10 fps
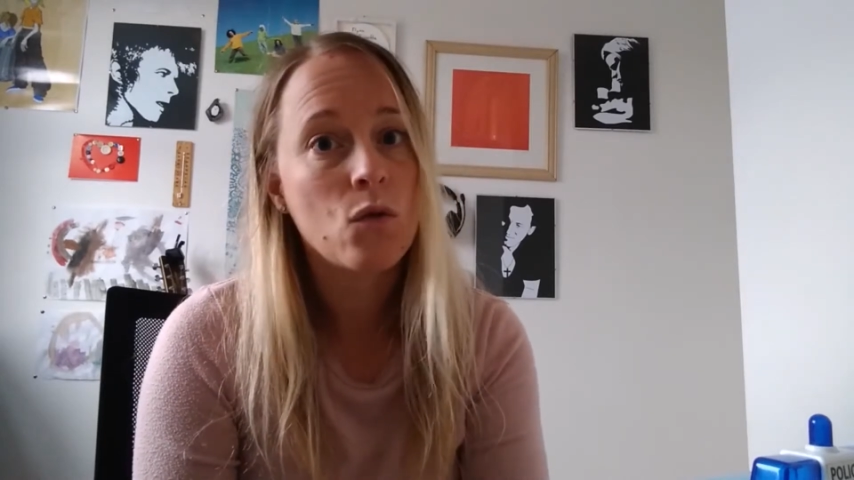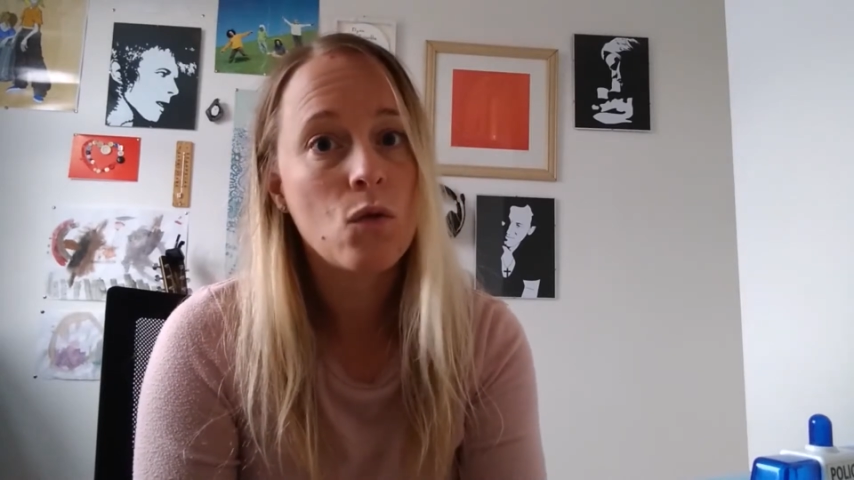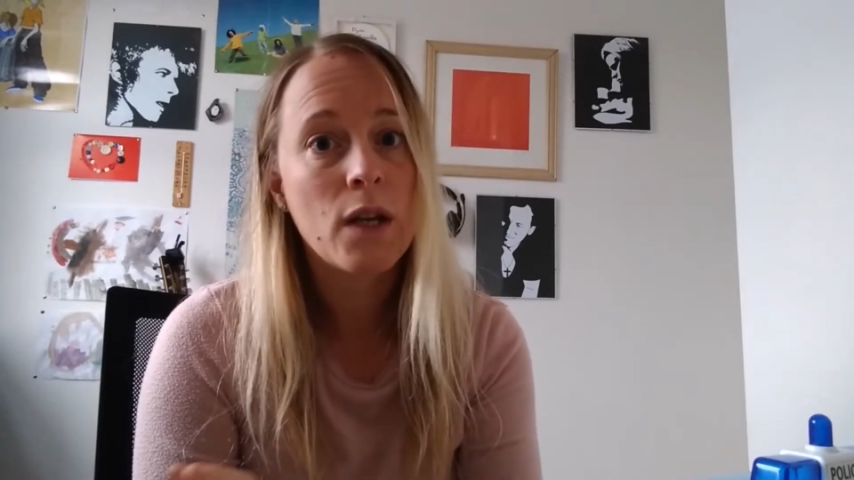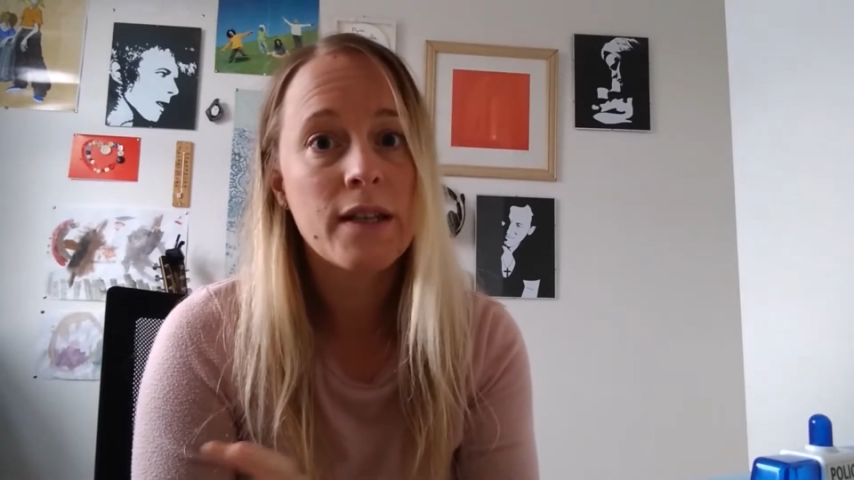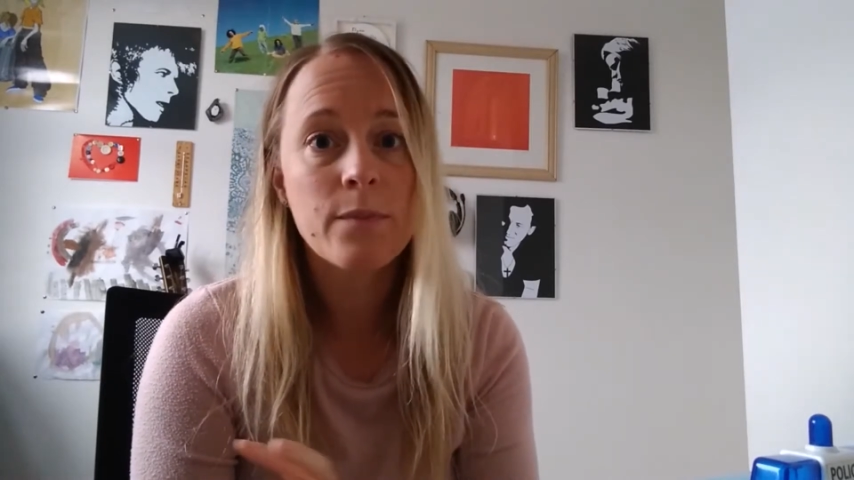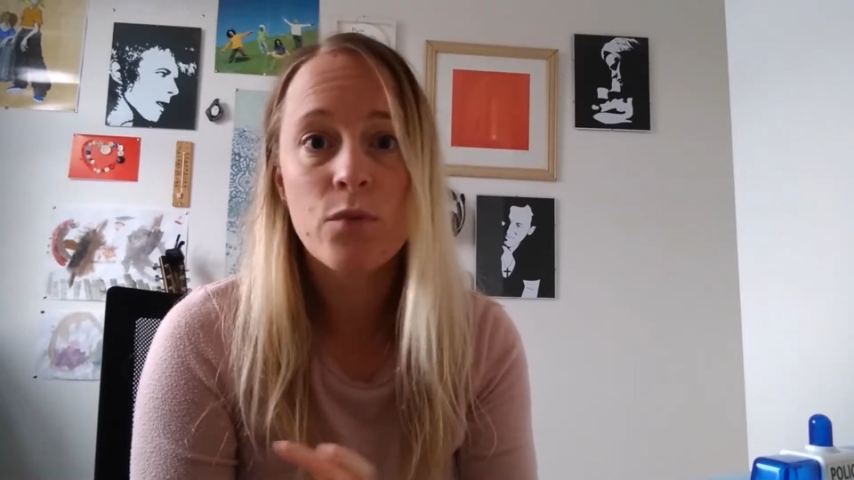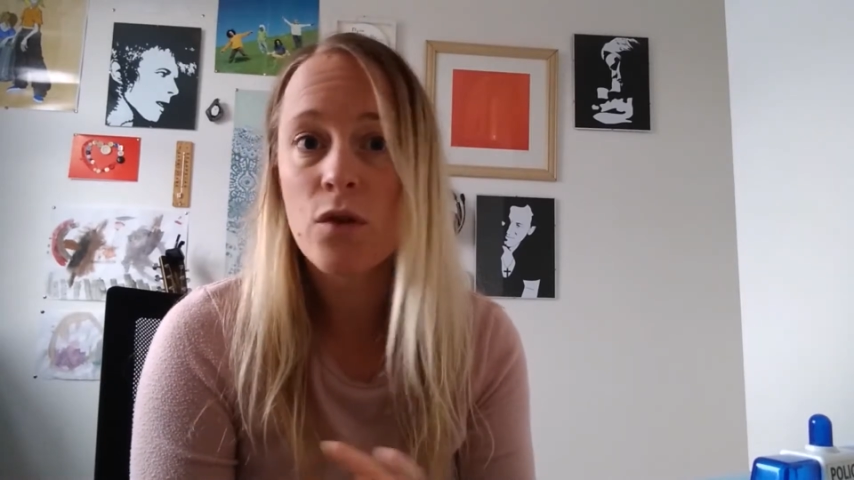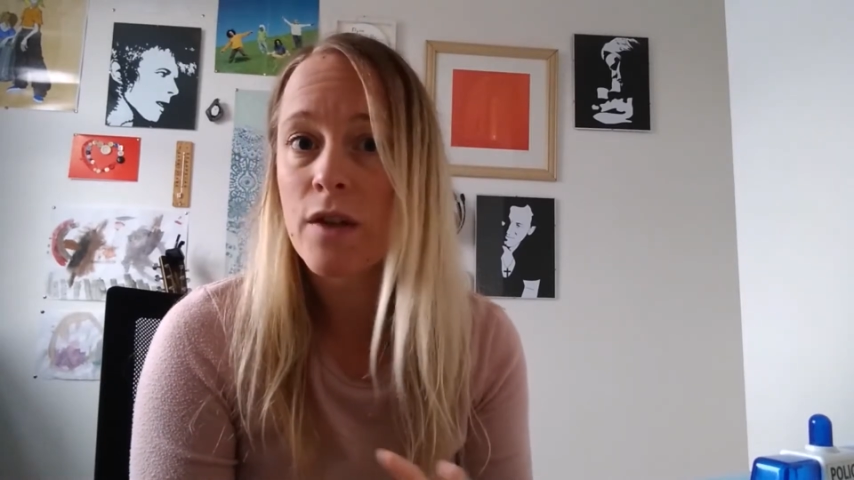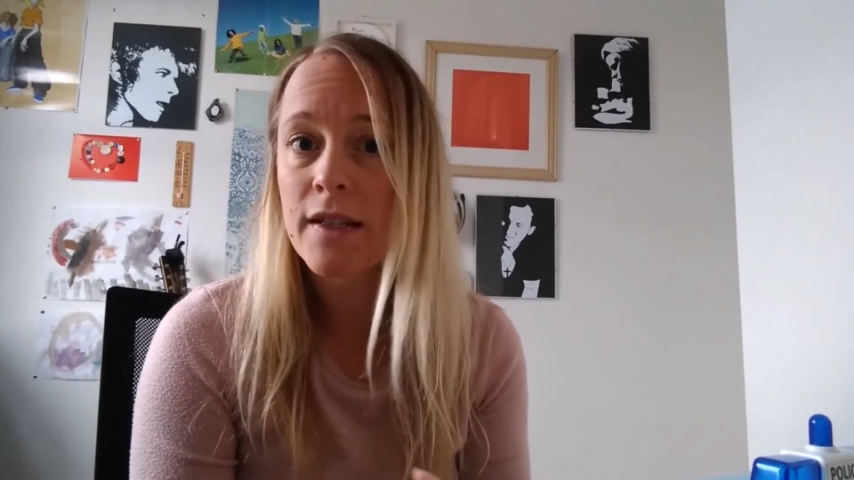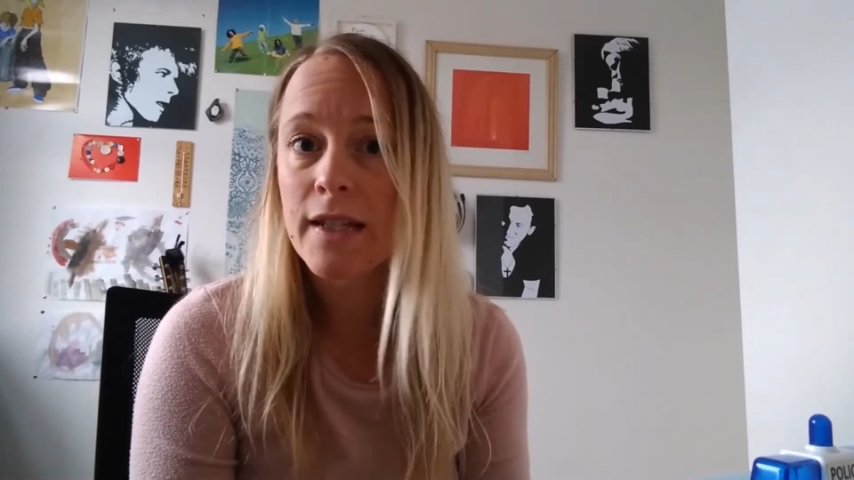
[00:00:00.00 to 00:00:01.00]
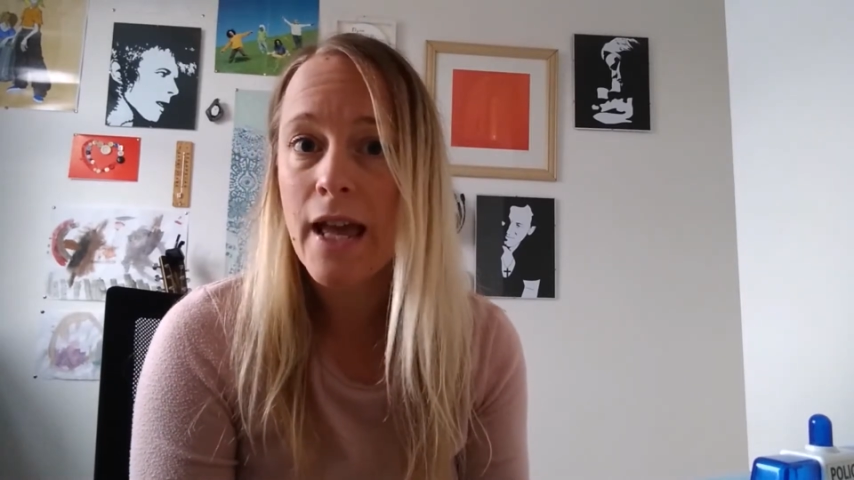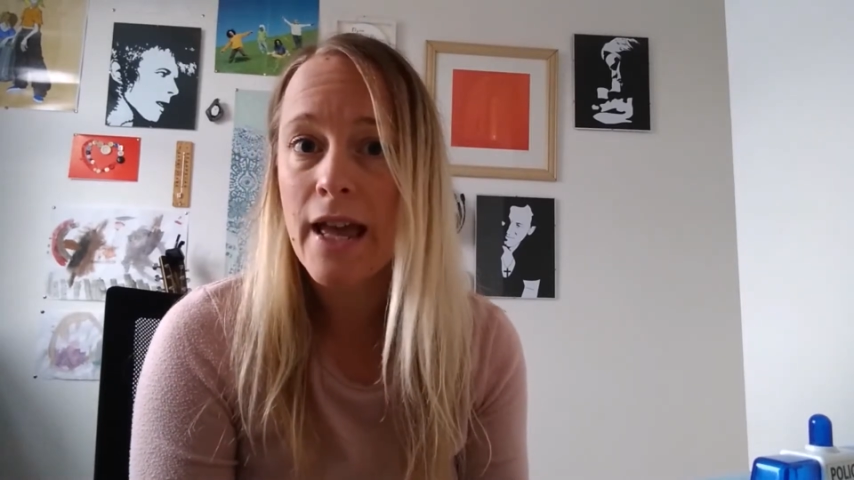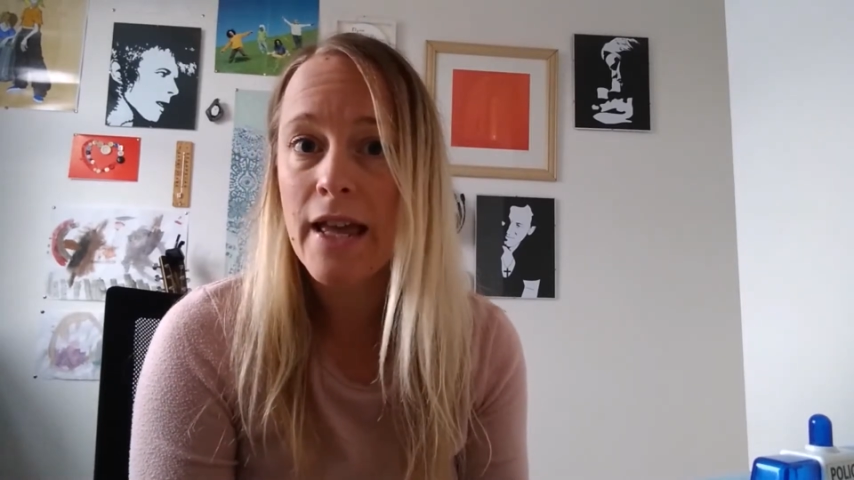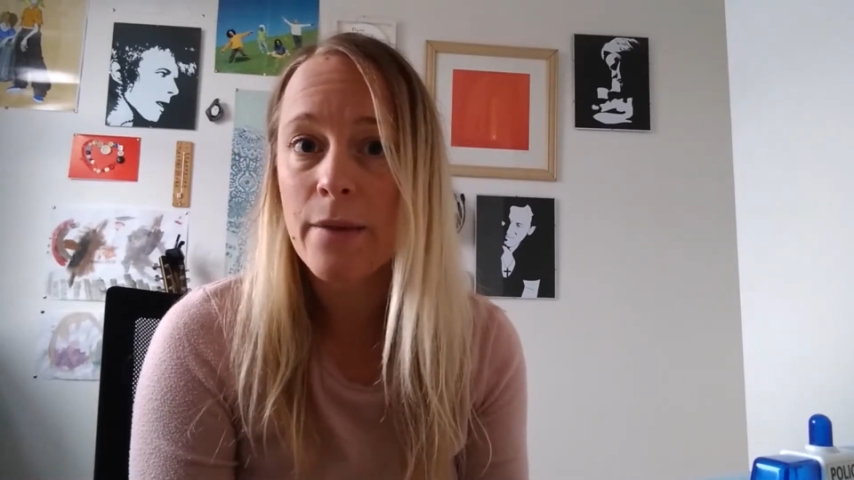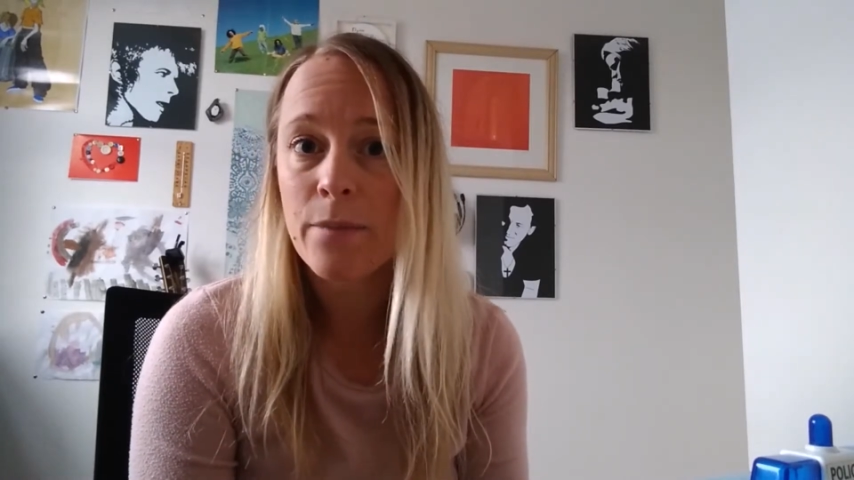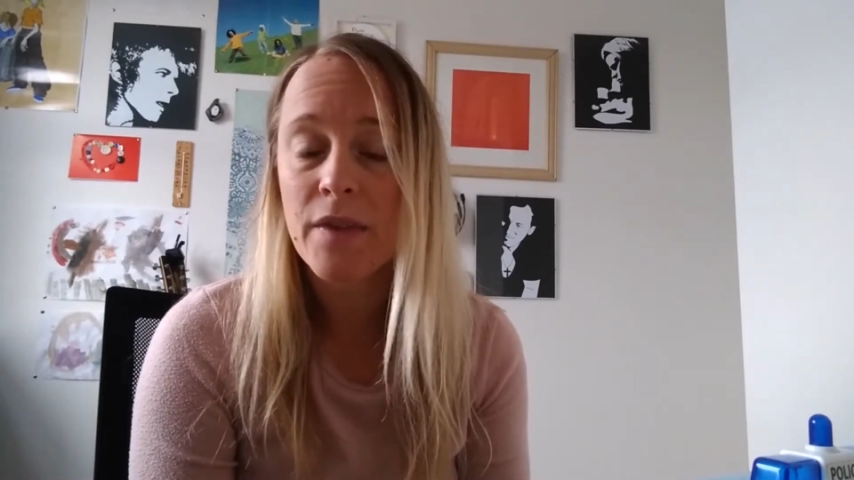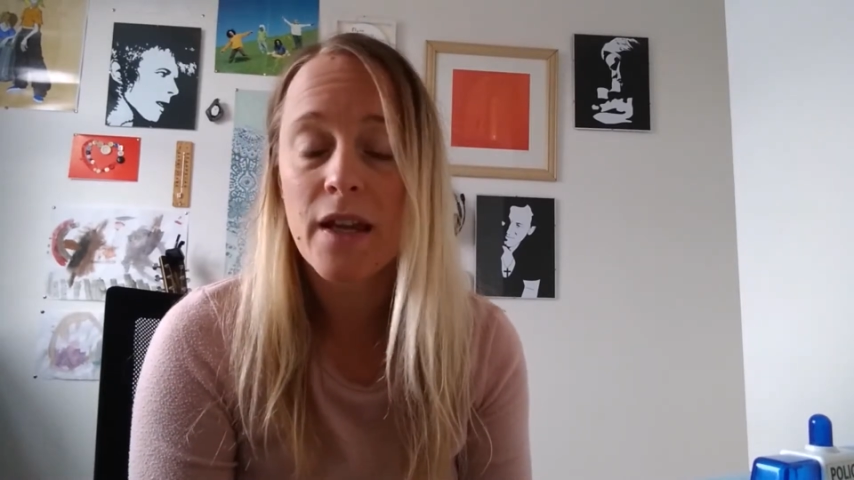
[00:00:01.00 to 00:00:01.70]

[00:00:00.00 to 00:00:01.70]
all his brothers came,